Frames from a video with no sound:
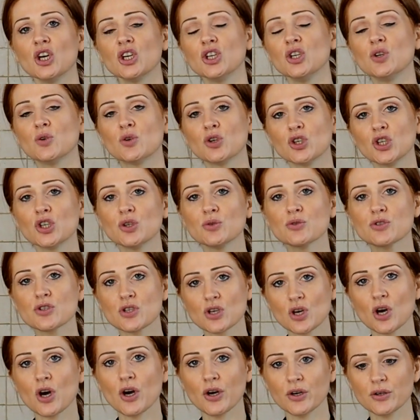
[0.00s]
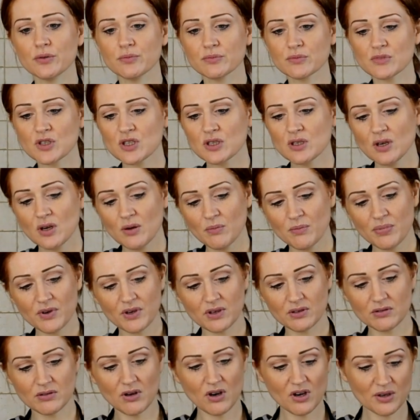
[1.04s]
you can use the combs,
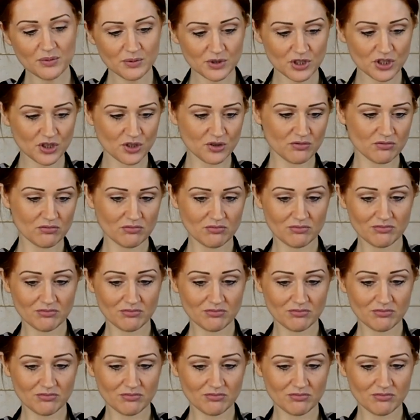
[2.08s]
but I was just